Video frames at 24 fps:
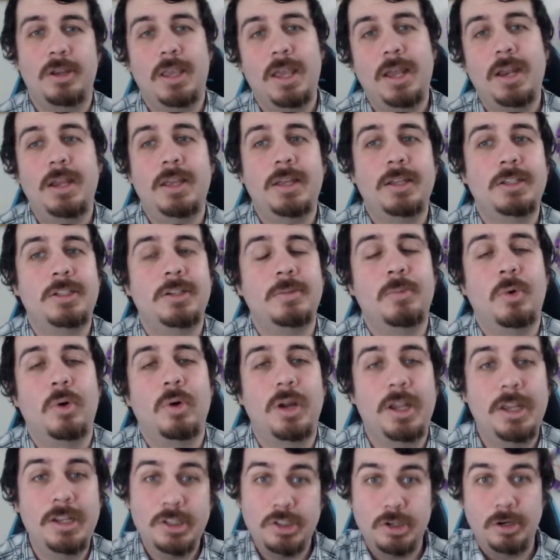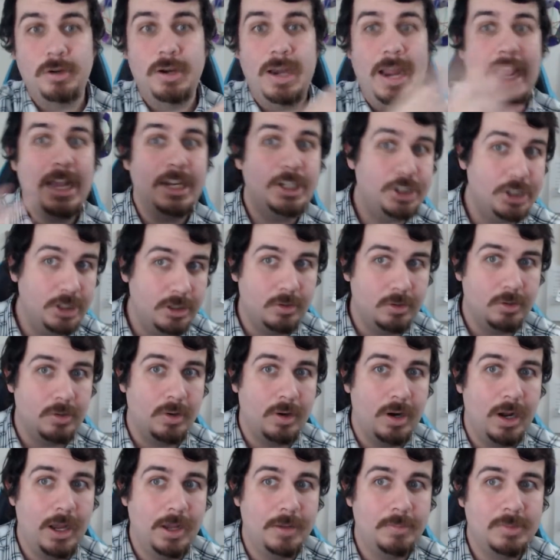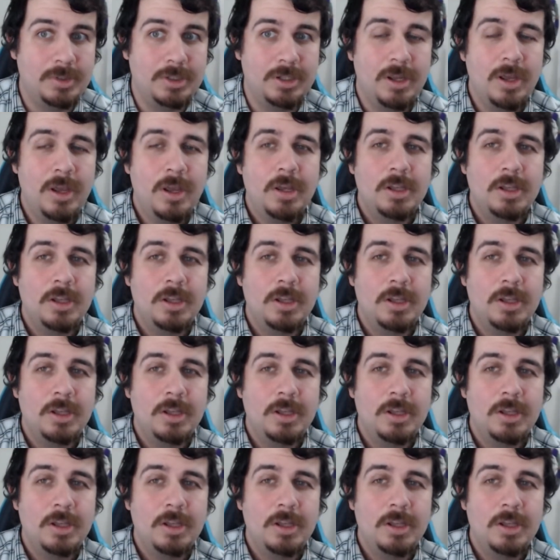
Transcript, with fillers: getting into more international crimes.